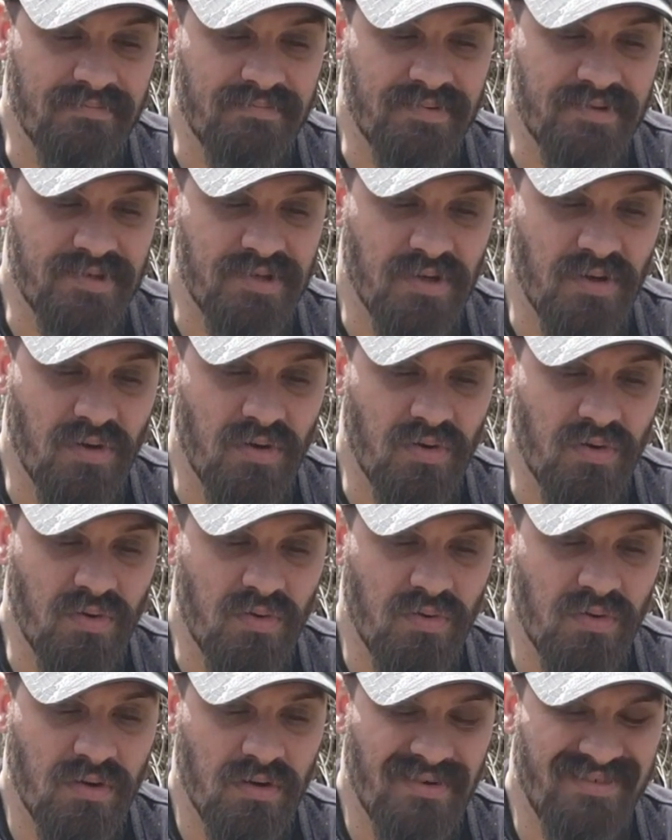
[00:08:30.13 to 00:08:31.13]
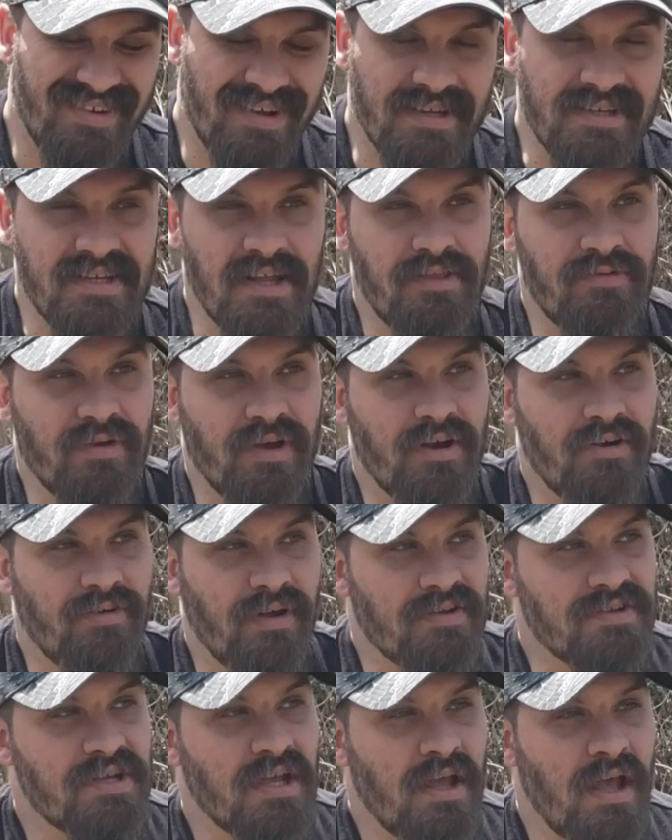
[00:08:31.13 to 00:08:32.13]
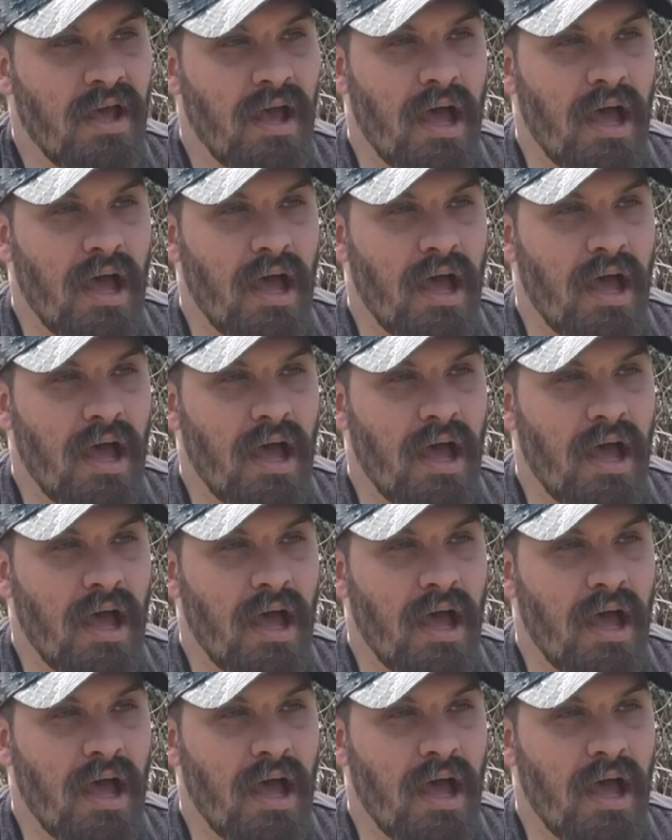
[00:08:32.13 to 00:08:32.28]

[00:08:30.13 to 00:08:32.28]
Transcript: So I say 300 rounds.